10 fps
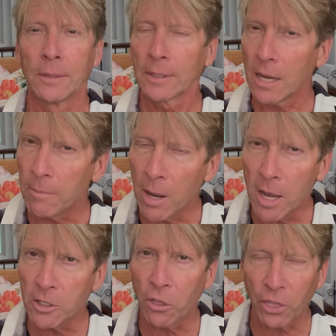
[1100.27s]
Come
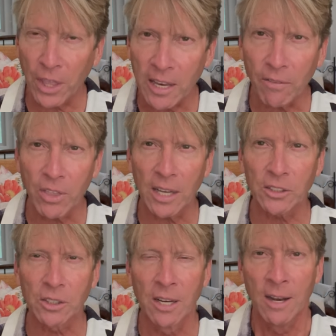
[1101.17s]
on, think of
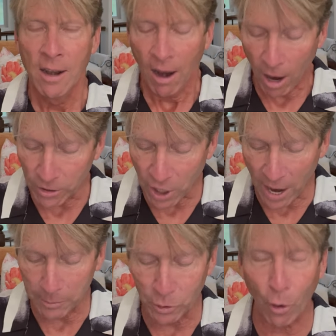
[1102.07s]
this. Our
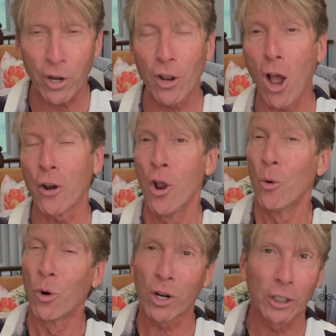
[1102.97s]
time's already gone.
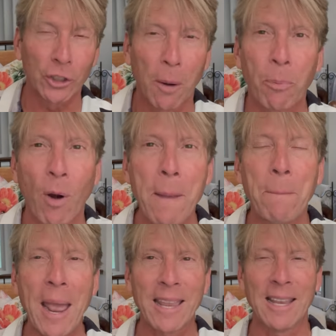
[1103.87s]
We're going to jump right
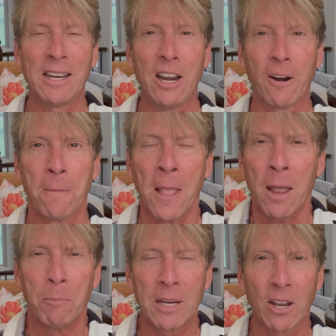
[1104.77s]
back in here
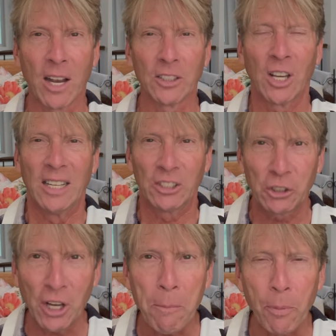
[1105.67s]
because
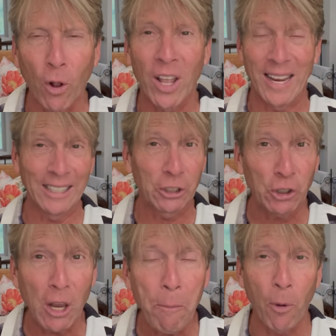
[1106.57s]
simple is
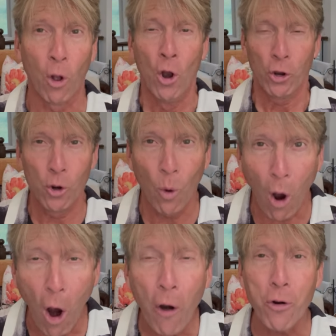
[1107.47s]
simple. You
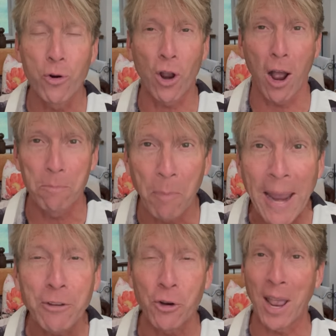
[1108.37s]
are who God
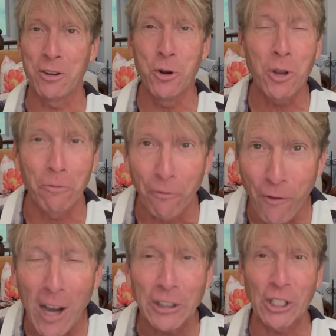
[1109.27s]
made you, and you can
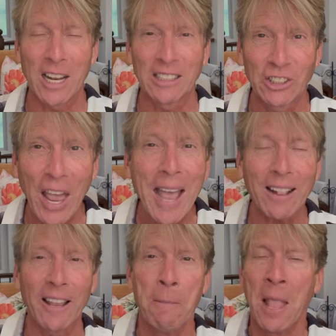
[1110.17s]
function
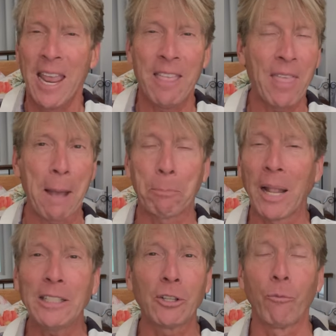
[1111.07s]
exactly in that
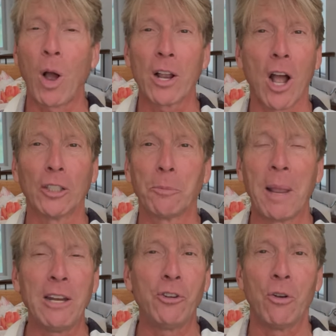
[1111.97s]
place of what God's
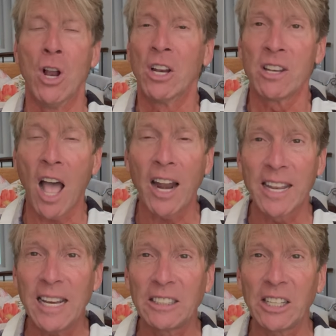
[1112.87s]
made you. Not
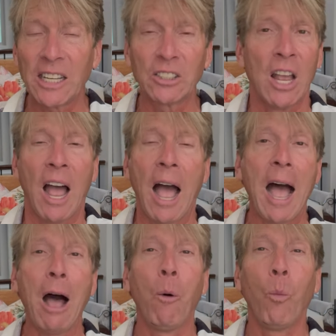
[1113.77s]
easy is
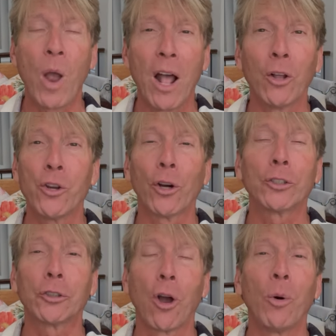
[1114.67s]
how well you're
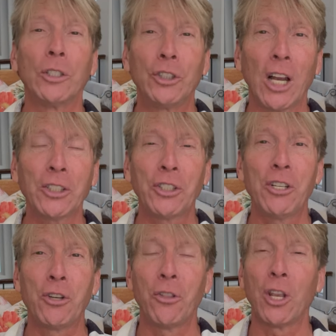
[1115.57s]
so adjusted
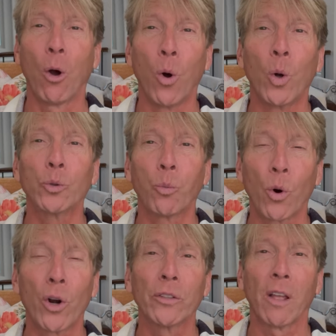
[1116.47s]
to the old
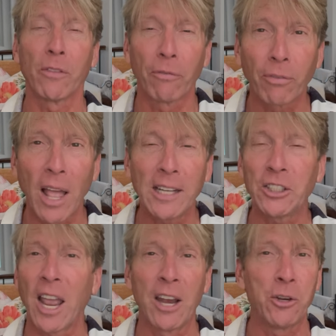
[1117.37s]
world of the flesh,
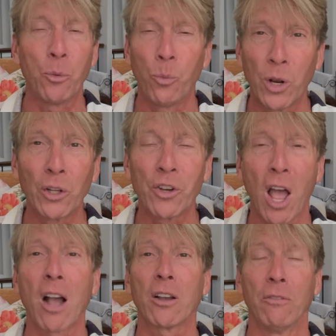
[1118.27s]
and you will
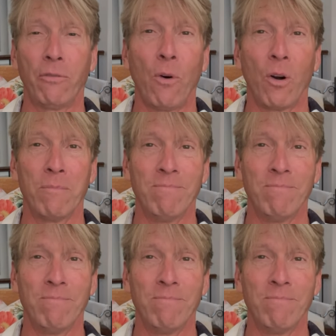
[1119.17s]
not conform.